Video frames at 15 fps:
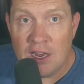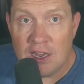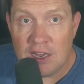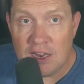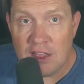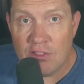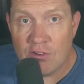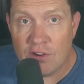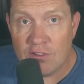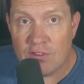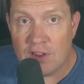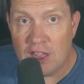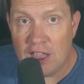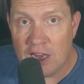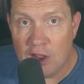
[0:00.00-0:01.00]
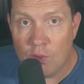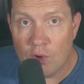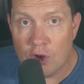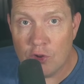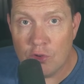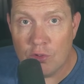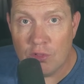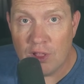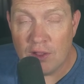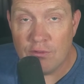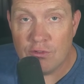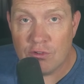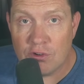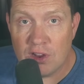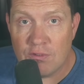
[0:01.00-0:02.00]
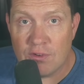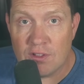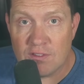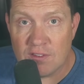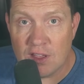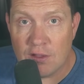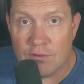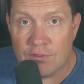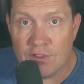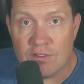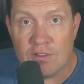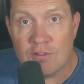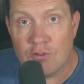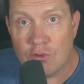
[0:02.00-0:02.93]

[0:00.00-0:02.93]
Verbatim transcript: We're seeing a repeat of history where a small oversight in a